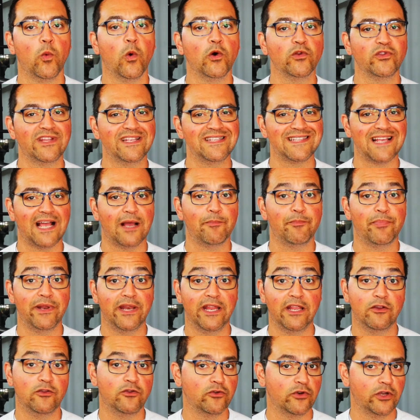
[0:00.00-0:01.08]
what is
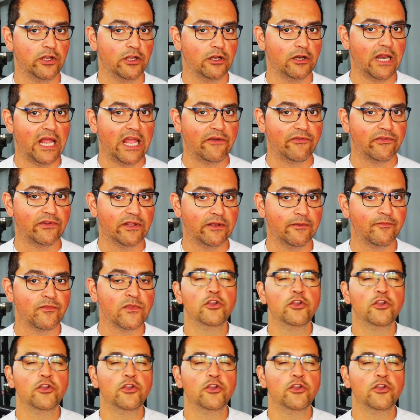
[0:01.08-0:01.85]
happening during your lift.